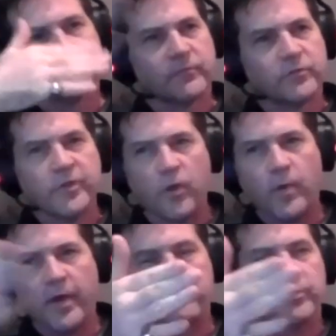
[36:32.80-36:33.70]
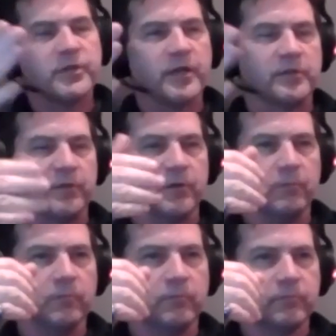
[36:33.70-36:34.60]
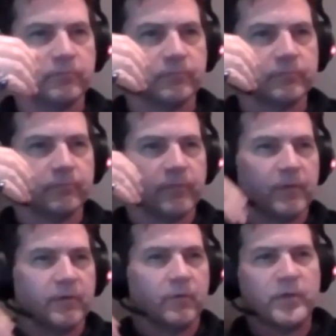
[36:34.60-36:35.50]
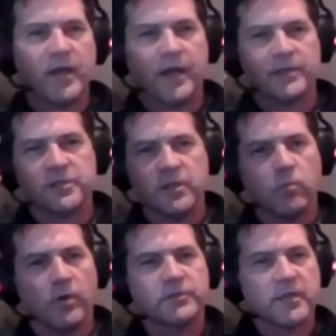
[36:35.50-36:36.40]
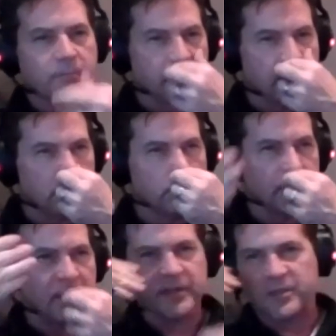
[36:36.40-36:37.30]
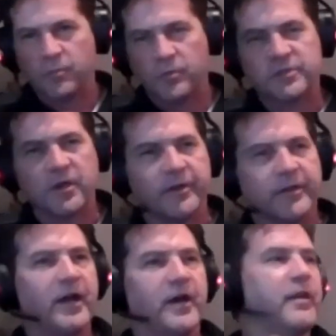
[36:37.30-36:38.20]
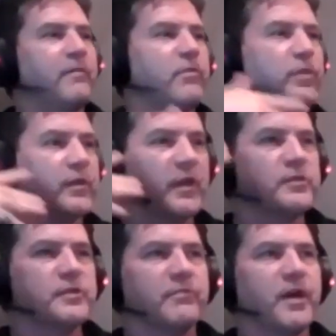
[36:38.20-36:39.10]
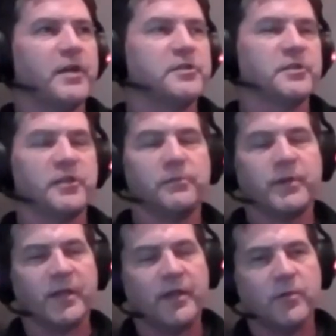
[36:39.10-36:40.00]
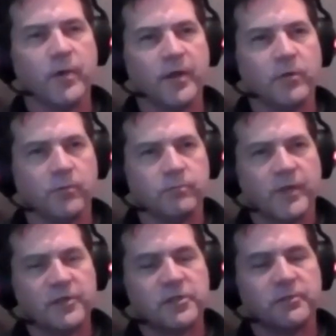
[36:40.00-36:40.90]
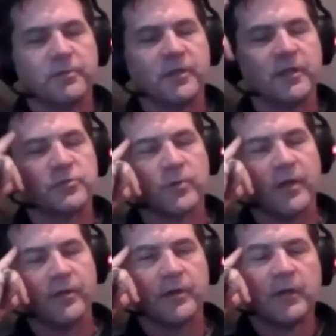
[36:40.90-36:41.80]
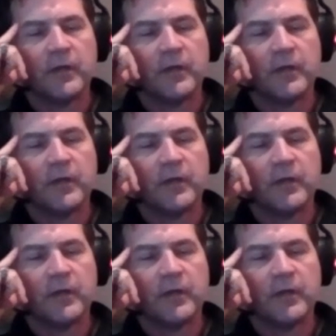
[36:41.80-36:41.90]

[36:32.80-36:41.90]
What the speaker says: No way of protecting them. We can't see what's coming in. We can't see what's going out. Everything goes over HTTP anyway, or HTTPS rather.